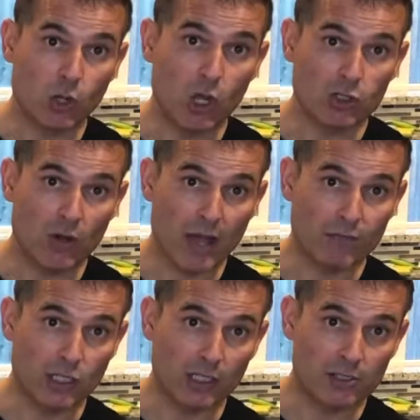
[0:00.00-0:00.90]
will also
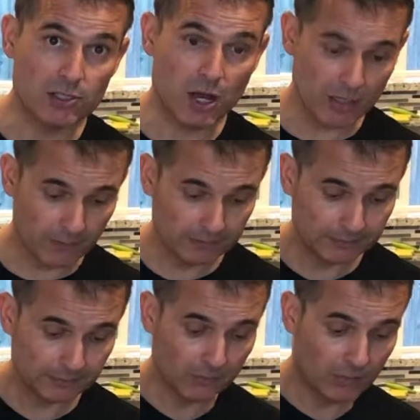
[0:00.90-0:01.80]
have chicken stock,
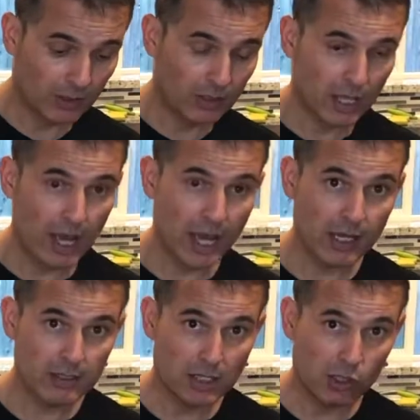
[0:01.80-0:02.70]
and